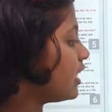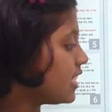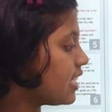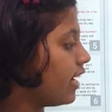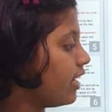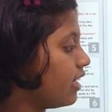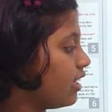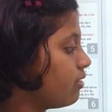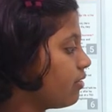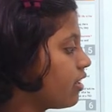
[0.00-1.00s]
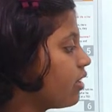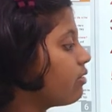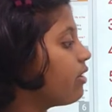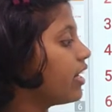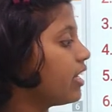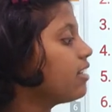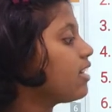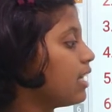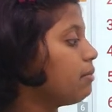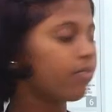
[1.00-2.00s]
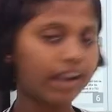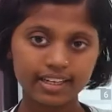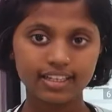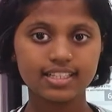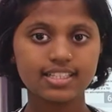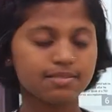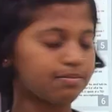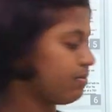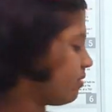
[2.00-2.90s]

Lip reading: unsteadily, varied in brightness.